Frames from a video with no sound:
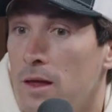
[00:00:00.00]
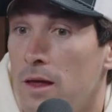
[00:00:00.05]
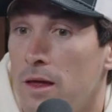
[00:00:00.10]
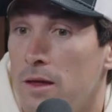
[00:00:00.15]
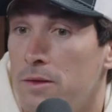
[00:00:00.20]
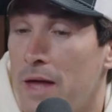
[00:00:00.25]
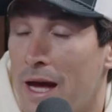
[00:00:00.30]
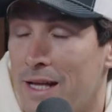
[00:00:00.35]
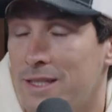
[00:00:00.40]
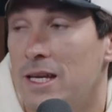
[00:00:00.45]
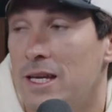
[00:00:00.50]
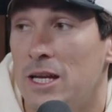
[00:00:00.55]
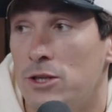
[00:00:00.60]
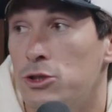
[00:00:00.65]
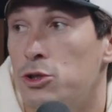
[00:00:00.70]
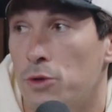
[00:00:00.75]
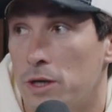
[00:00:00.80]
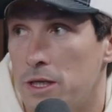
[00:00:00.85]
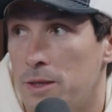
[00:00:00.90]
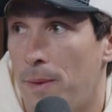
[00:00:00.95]
that's
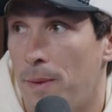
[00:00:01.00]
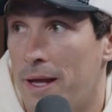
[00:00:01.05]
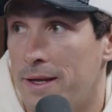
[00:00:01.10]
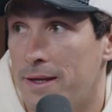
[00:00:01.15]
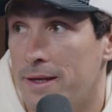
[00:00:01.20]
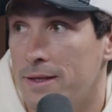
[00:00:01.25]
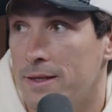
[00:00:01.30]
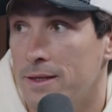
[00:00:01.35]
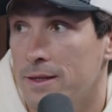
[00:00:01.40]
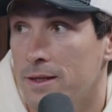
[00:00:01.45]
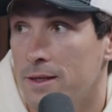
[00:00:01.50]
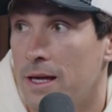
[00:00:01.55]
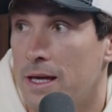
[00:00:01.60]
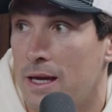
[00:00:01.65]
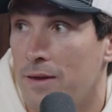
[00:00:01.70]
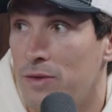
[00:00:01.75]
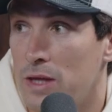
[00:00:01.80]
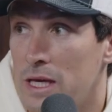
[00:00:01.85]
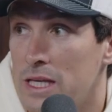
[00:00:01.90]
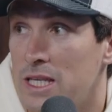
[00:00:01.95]
injury dependent.
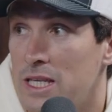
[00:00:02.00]
Like if these